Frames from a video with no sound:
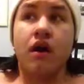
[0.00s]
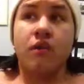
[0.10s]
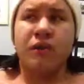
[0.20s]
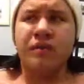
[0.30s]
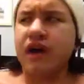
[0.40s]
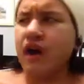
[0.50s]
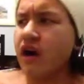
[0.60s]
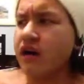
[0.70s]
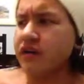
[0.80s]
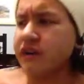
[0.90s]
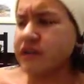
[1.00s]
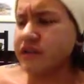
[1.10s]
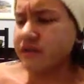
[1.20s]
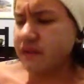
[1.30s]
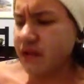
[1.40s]
would be hard, or I
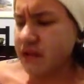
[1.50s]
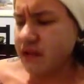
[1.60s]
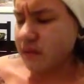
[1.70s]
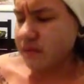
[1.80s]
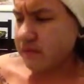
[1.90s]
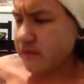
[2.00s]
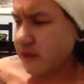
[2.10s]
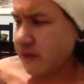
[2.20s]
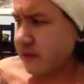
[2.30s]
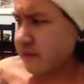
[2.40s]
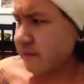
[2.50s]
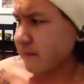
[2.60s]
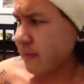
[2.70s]
just feel like it would have been,